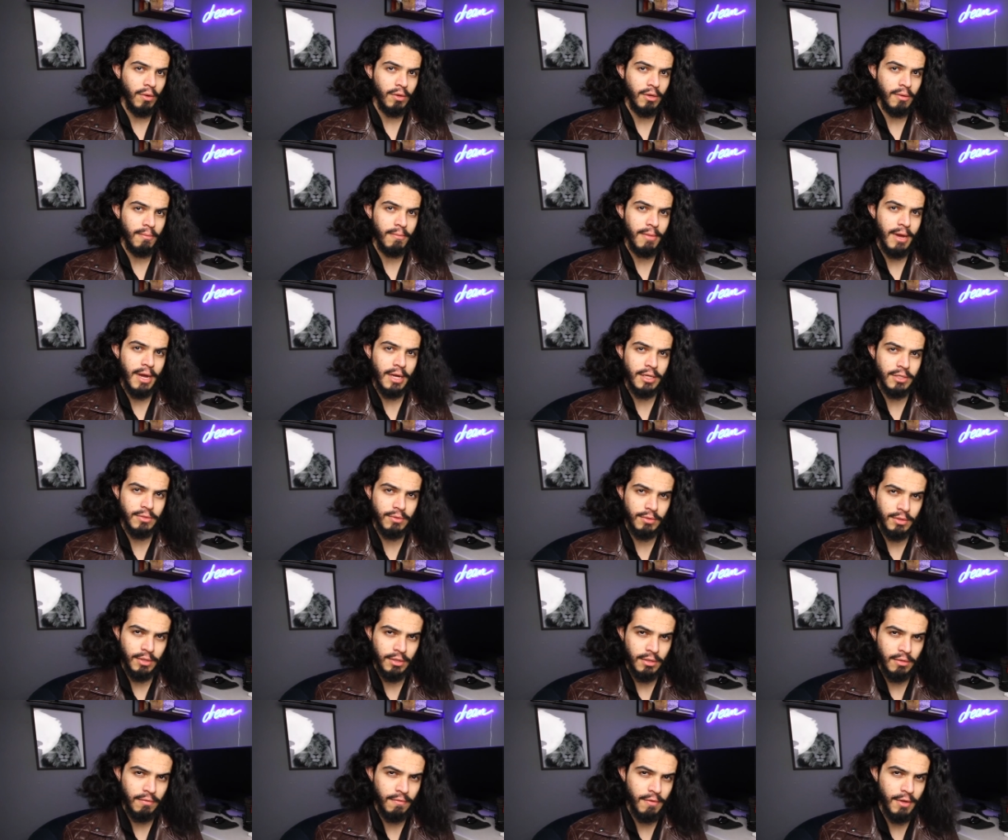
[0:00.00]
Welcome back
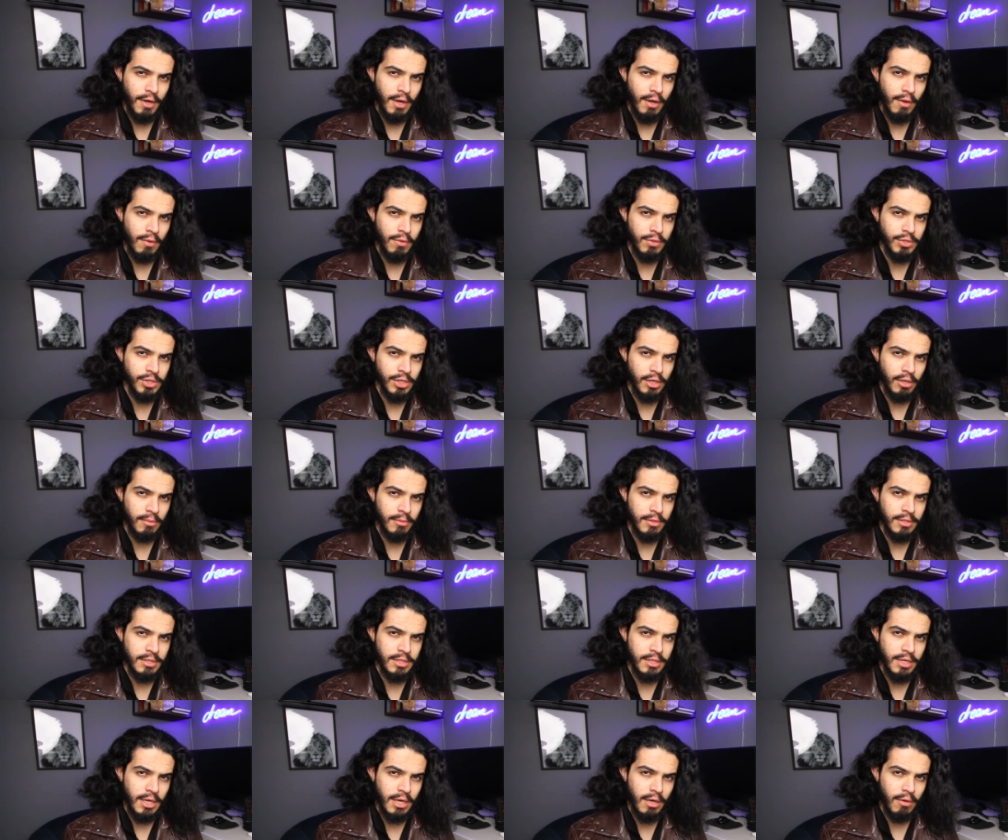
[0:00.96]
to another video
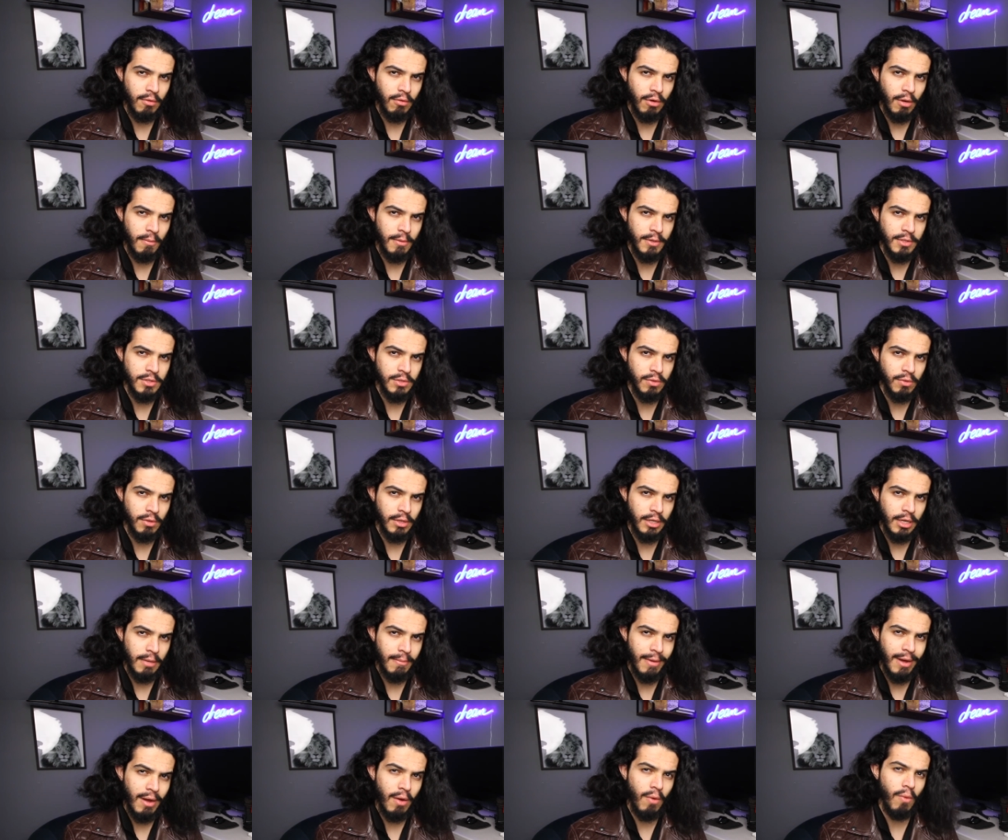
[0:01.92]
gentlemen. Today I want to be
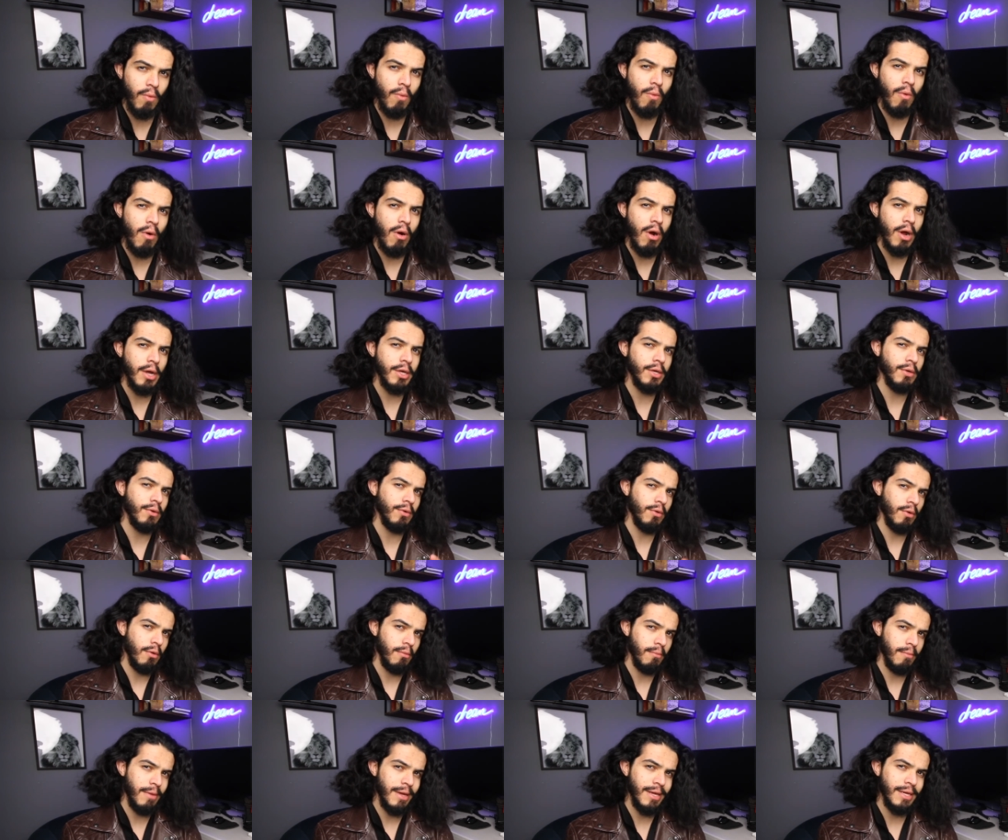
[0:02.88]
talking about why you're
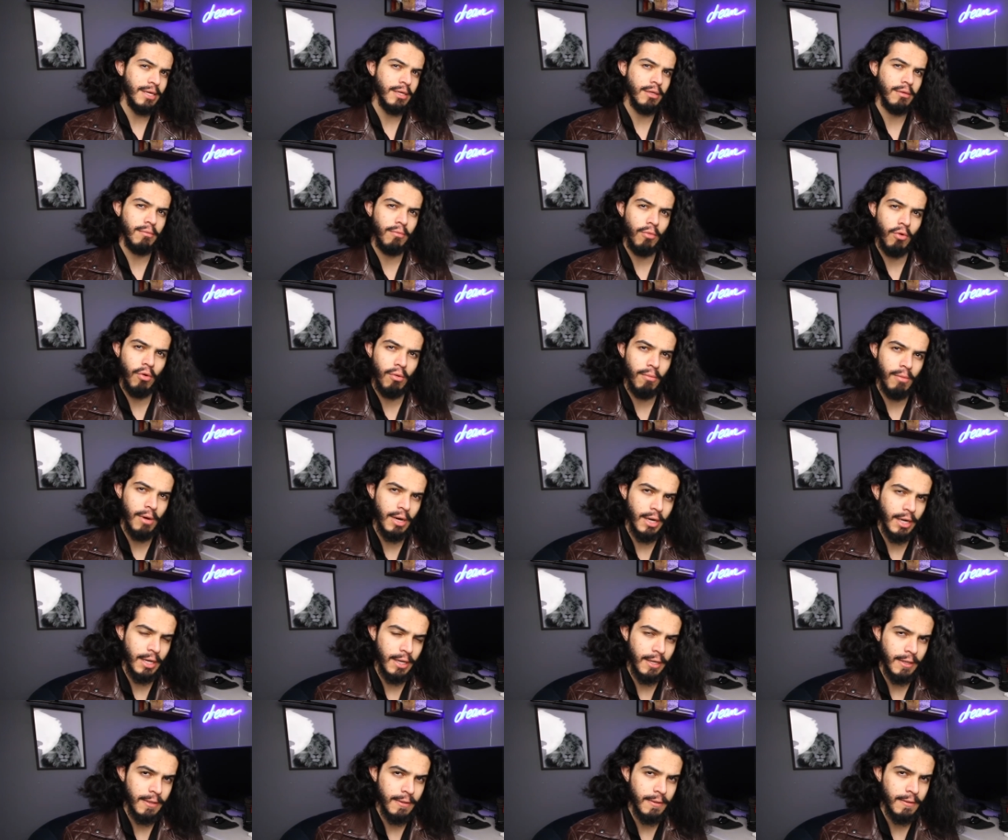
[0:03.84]
not making more
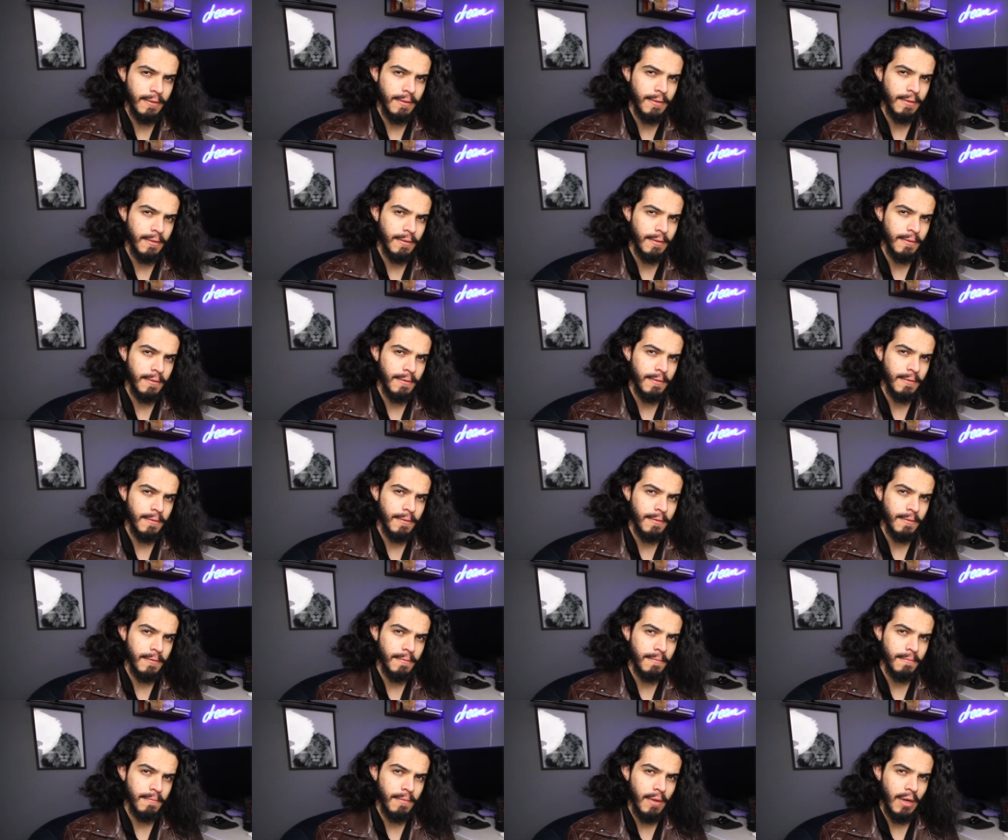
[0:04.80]
money.
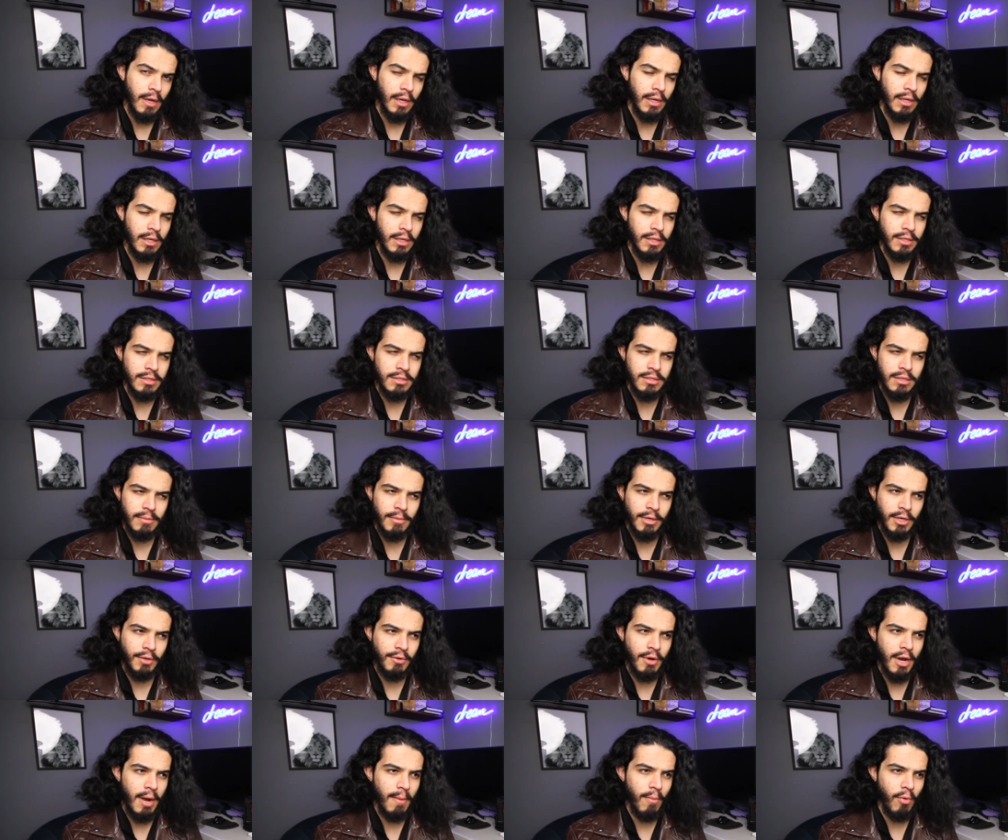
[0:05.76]
I learned some
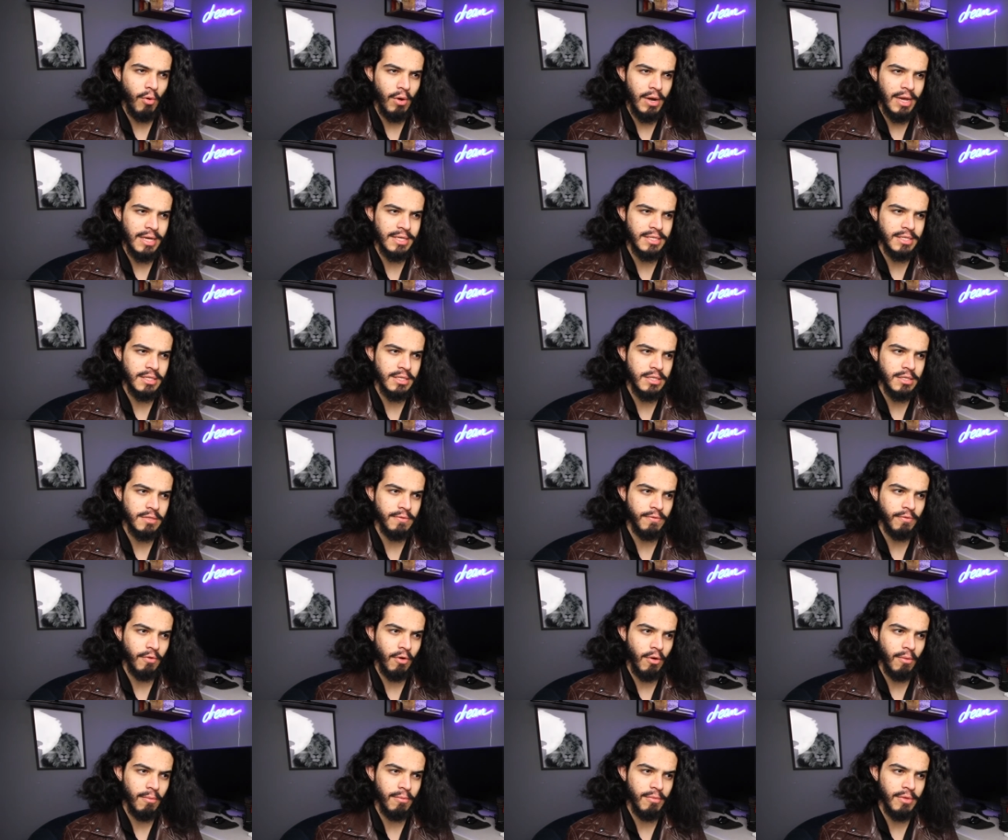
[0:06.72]
incredible lessons
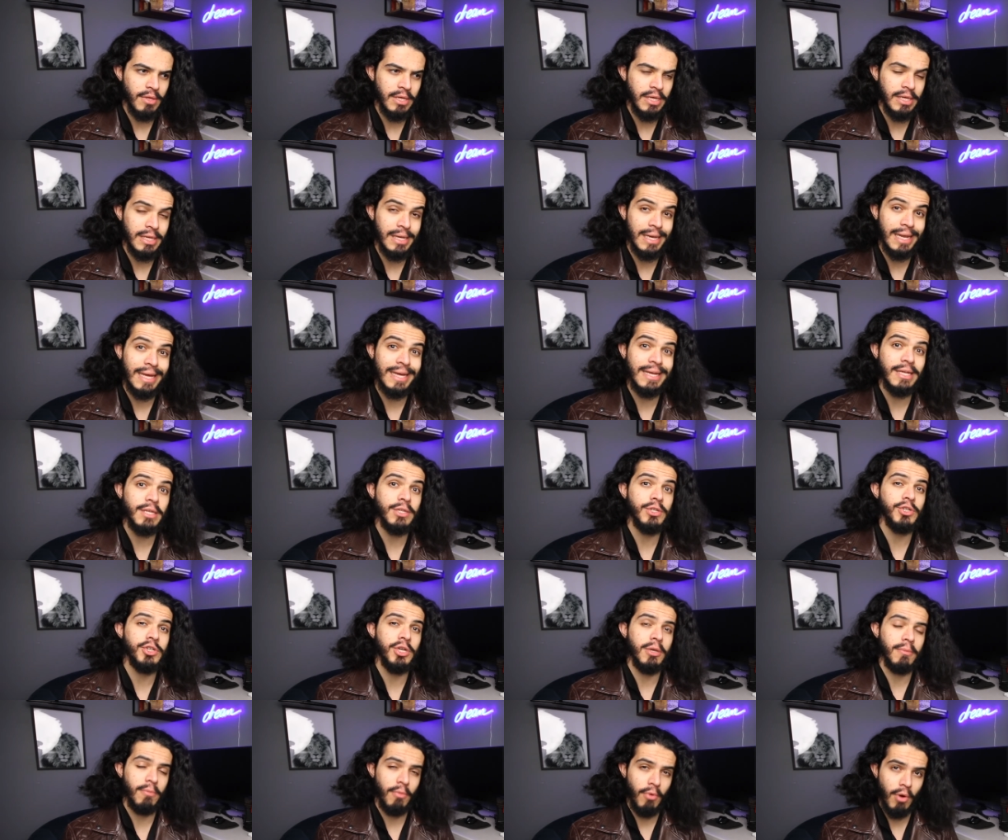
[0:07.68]
from the late
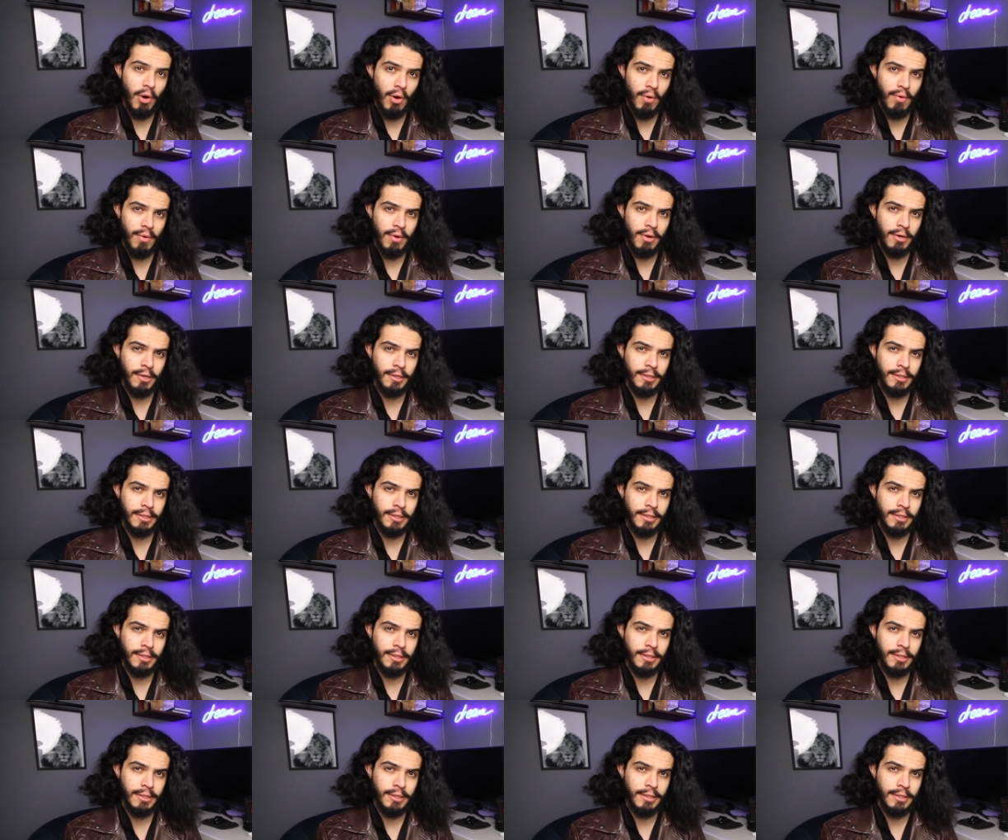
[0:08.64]
Jim Rohn